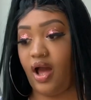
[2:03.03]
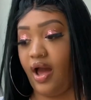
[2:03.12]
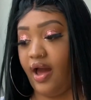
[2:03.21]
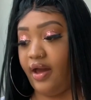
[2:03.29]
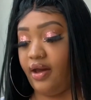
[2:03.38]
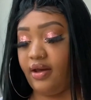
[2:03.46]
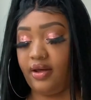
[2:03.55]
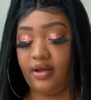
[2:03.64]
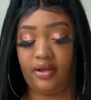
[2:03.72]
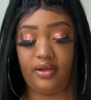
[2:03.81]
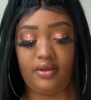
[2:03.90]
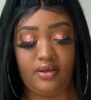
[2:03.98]

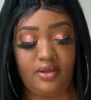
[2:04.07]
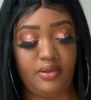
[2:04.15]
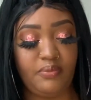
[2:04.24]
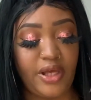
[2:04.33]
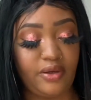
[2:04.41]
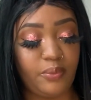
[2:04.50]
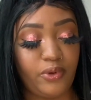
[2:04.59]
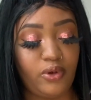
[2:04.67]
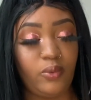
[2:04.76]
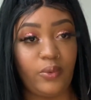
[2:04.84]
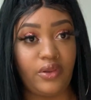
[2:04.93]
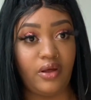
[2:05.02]
I am like a pro
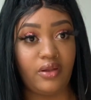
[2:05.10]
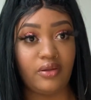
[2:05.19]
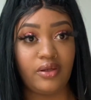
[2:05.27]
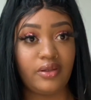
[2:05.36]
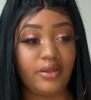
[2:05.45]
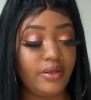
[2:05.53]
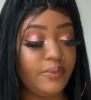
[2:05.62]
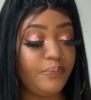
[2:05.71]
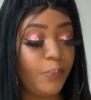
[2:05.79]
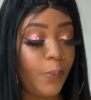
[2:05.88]
with the other glitter.